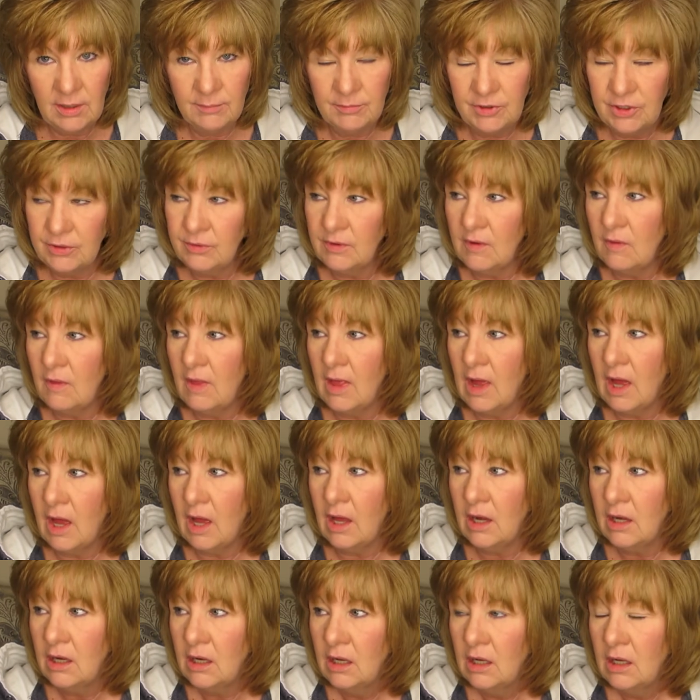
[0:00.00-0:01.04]
I'm doing
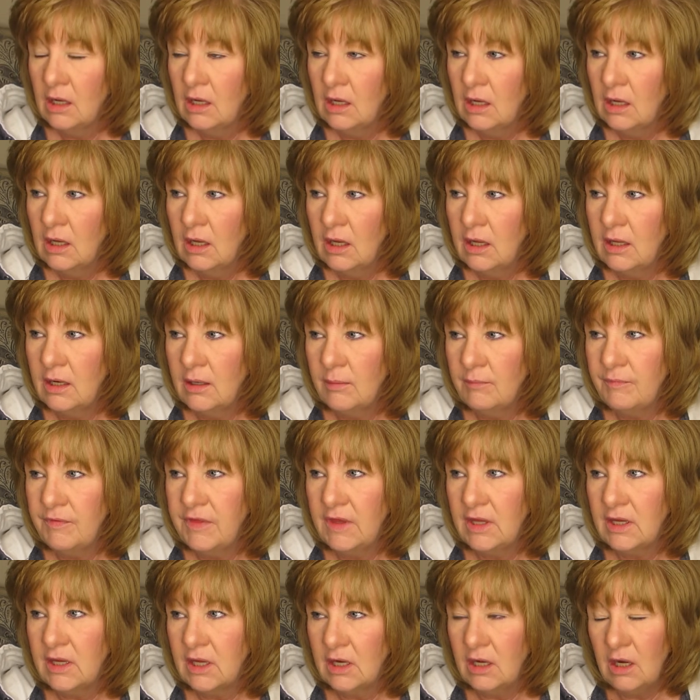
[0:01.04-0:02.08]
that, and I'm
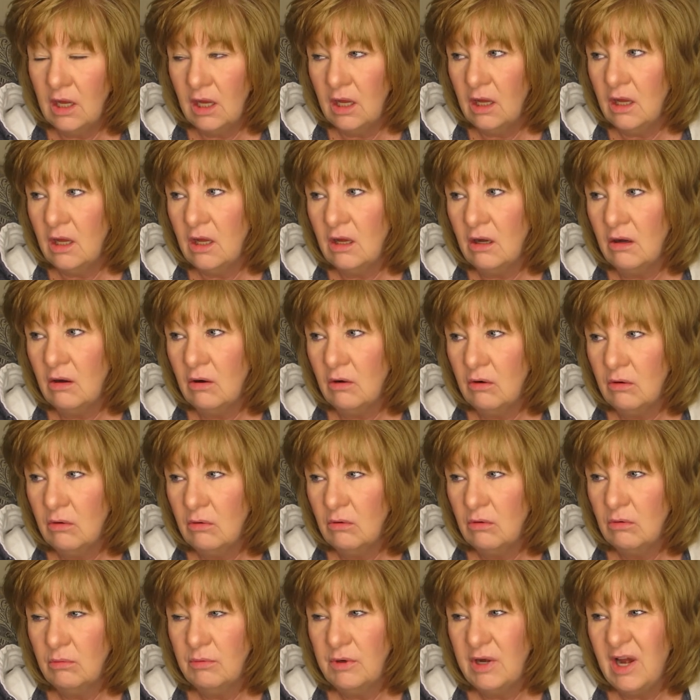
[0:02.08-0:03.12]
thinking, oh,
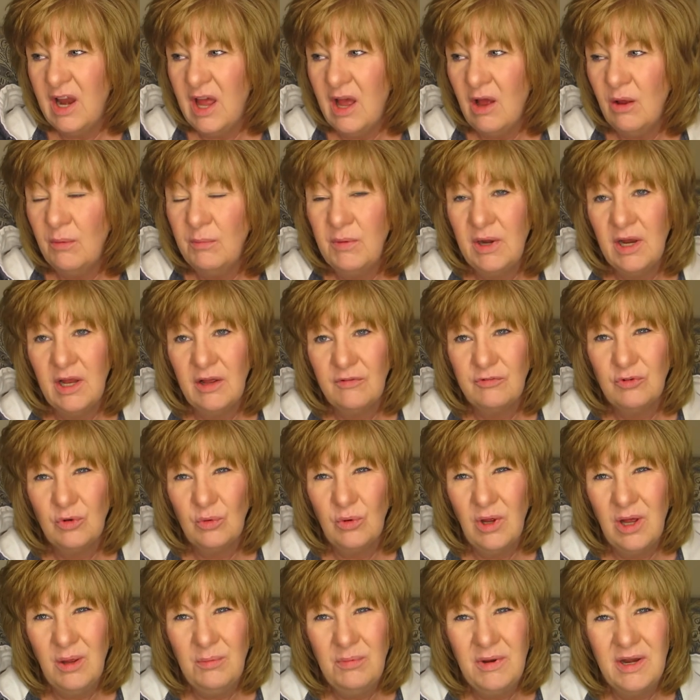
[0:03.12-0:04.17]
now I'm gonna have to
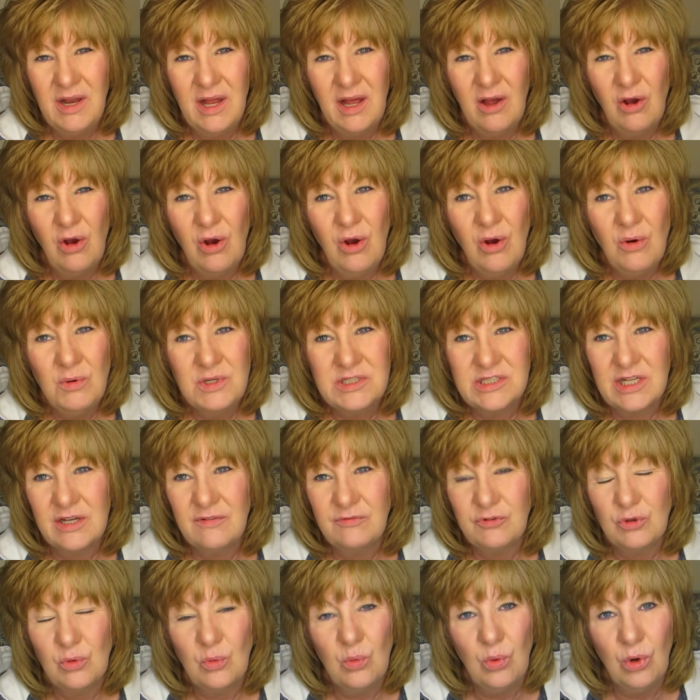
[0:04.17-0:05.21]
I'm gonna always
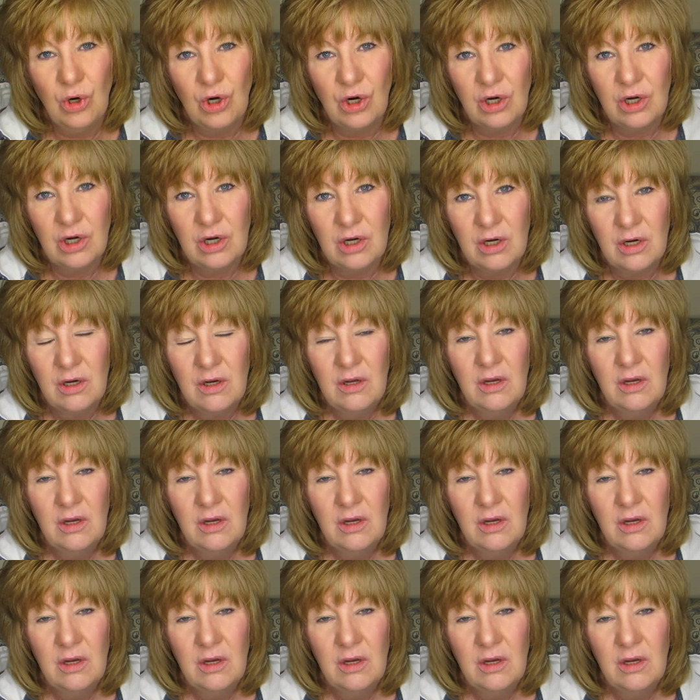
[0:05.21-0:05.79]
have to work.